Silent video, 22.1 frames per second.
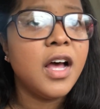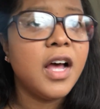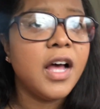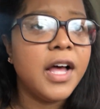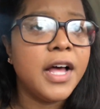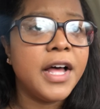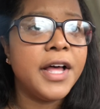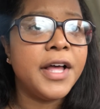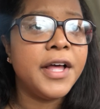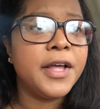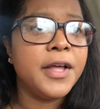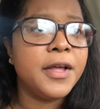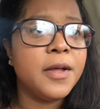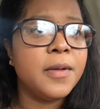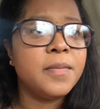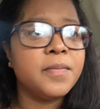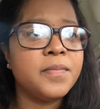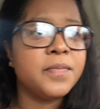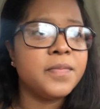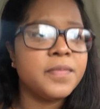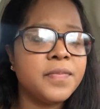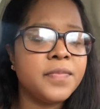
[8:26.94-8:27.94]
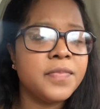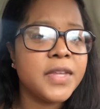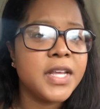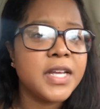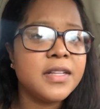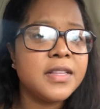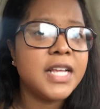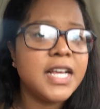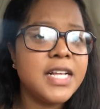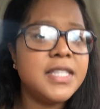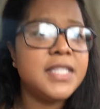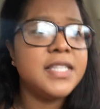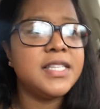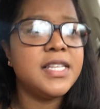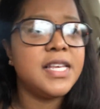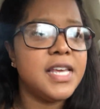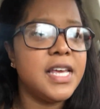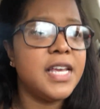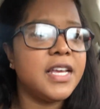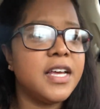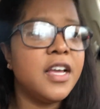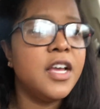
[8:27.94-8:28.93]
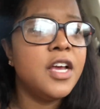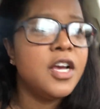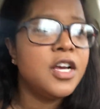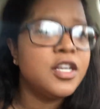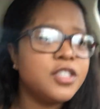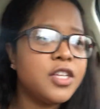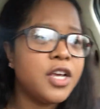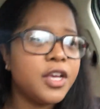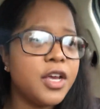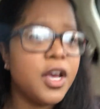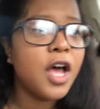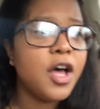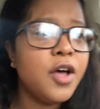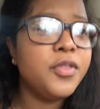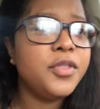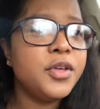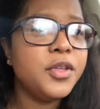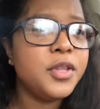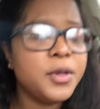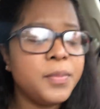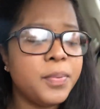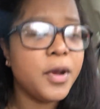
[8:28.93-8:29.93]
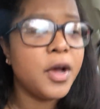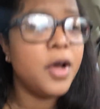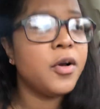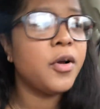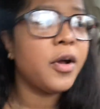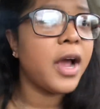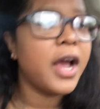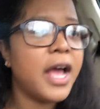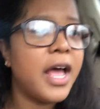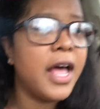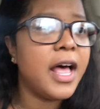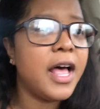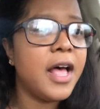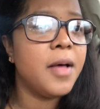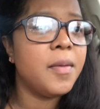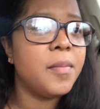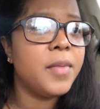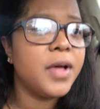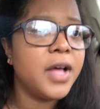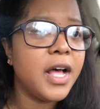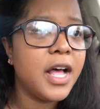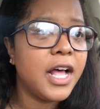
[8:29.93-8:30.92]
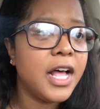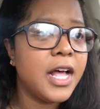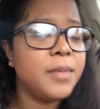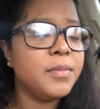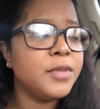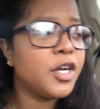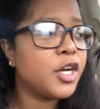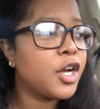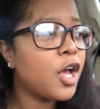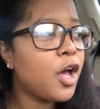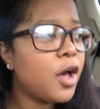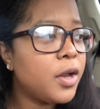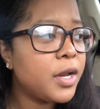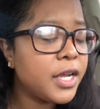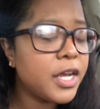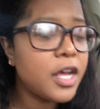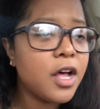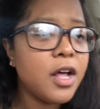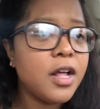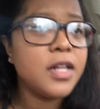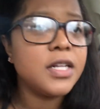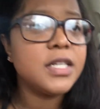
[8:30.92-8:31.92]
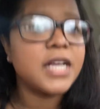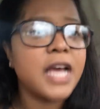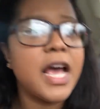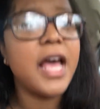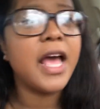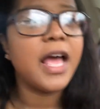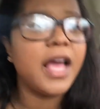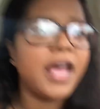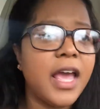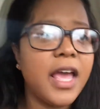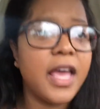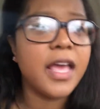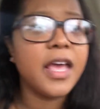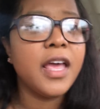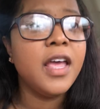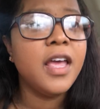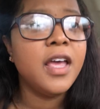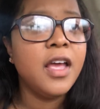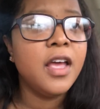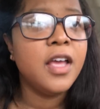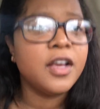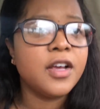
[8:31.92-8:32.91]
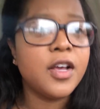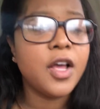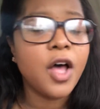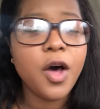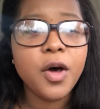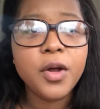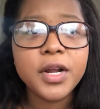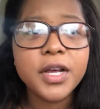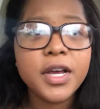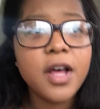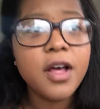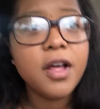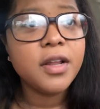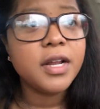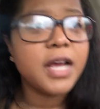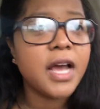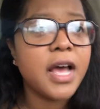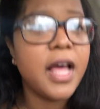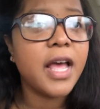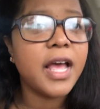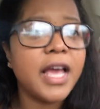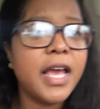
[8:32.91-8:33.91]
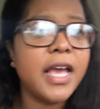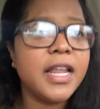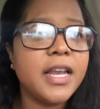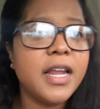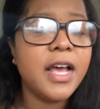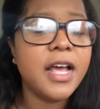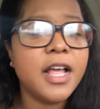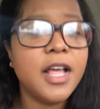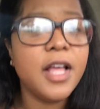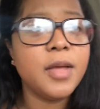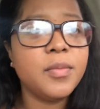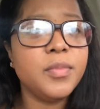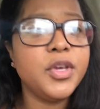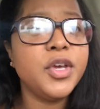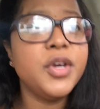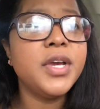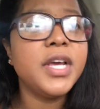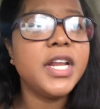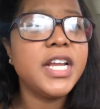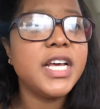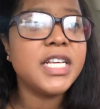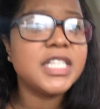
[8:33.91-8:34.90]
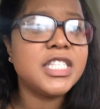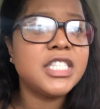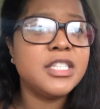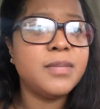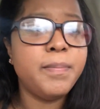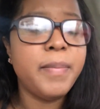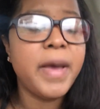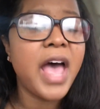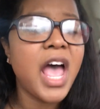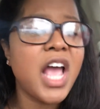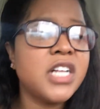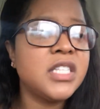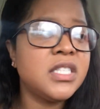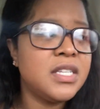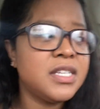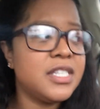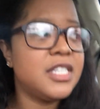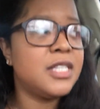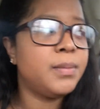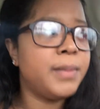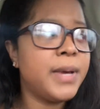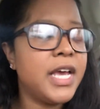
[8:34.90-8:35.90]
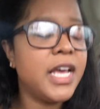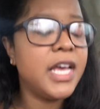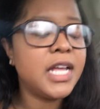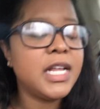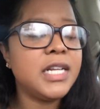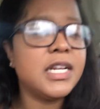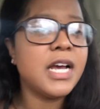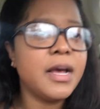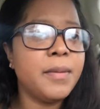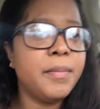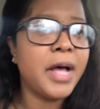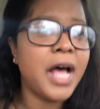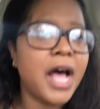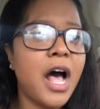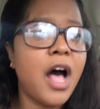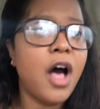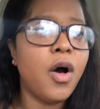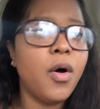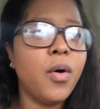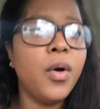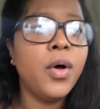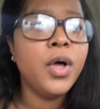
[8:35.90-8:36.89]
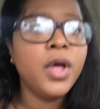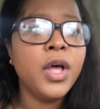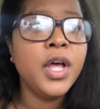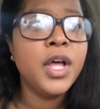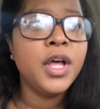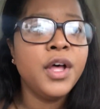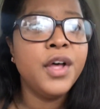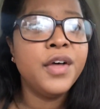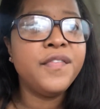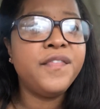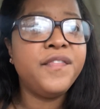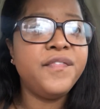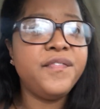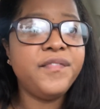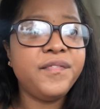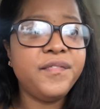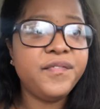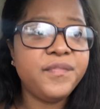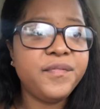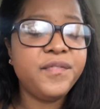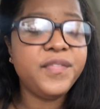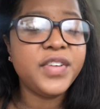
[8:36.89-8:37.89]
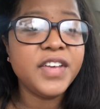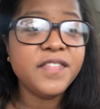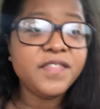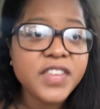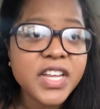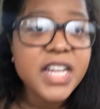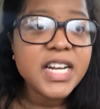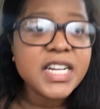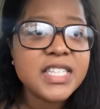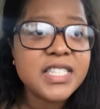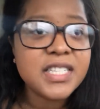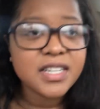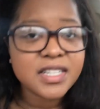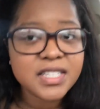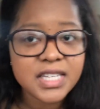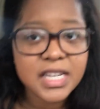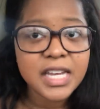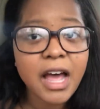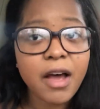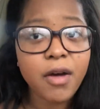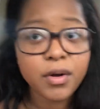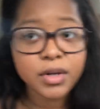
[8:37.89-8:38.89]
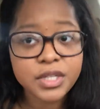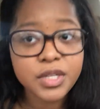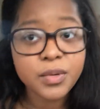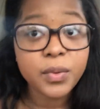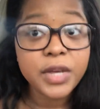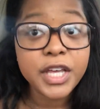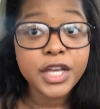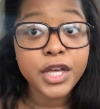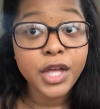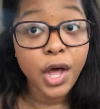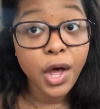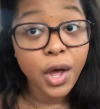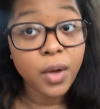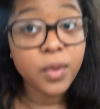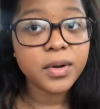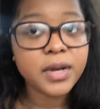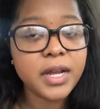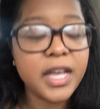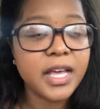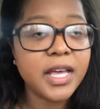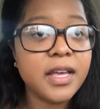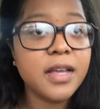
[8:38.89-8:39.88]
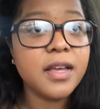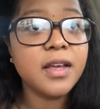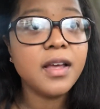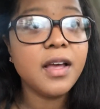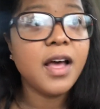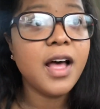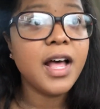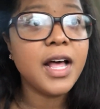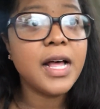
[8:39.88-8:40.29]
Let's see, so you go through the program, you're coding all day, coding all night. You can expect to spend about 50 to 60 hours a week coding.